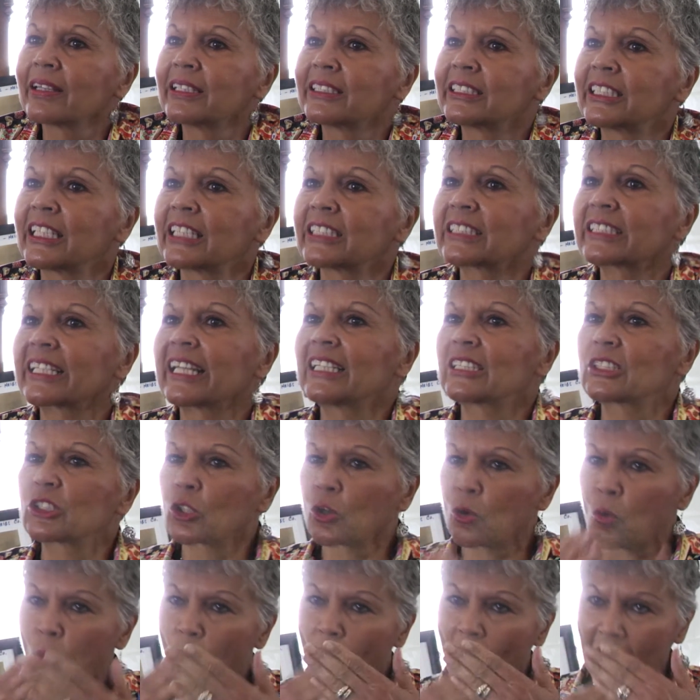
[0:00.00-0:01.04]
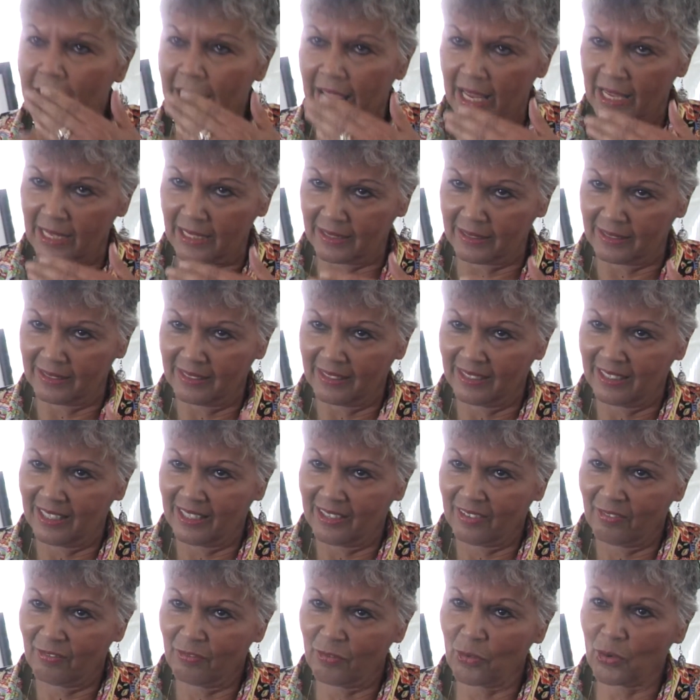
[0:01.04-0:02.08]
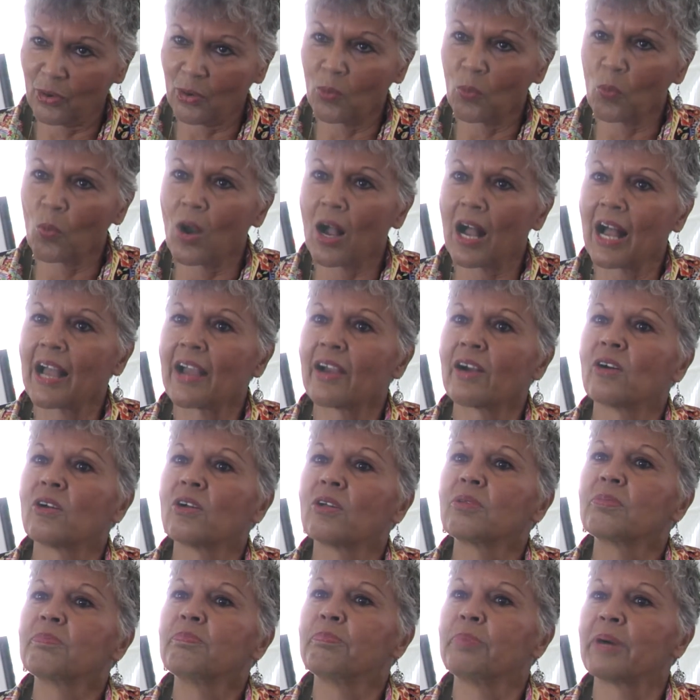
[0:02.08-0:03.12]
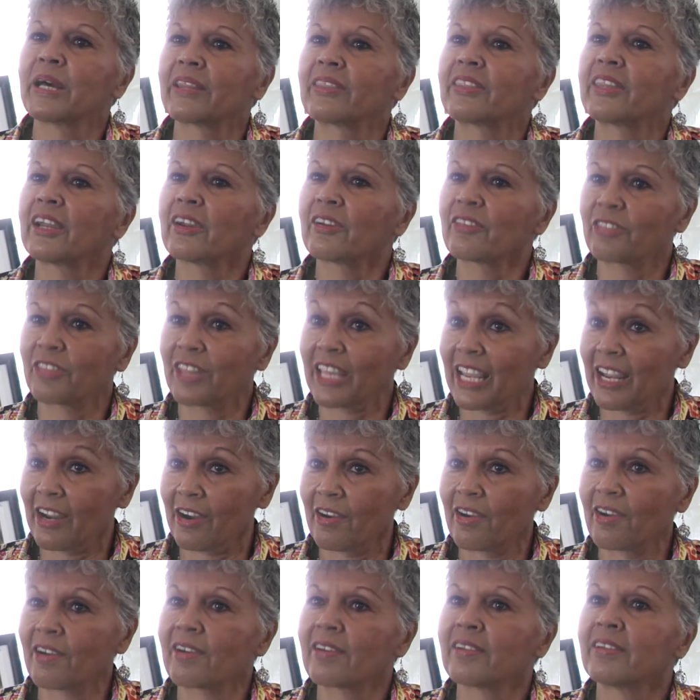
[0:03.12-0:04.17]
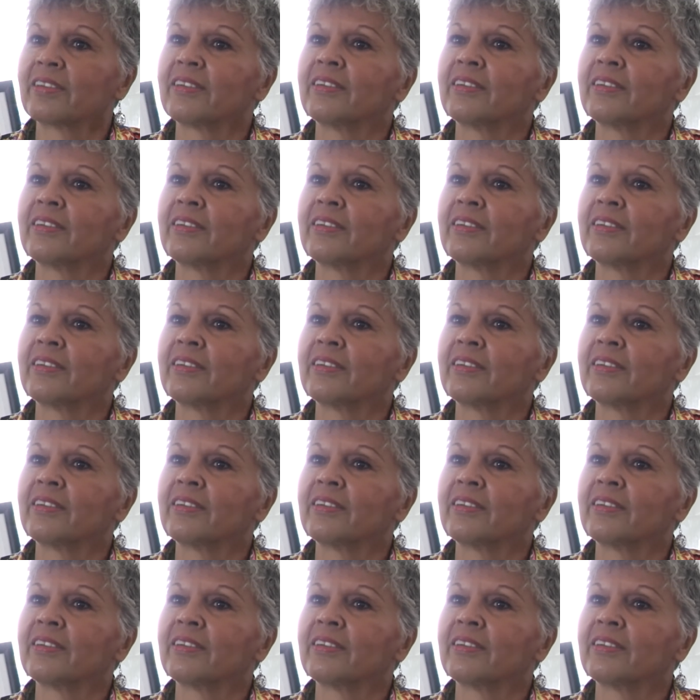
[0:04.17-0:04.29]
It just gets quiet for a while, but they're there,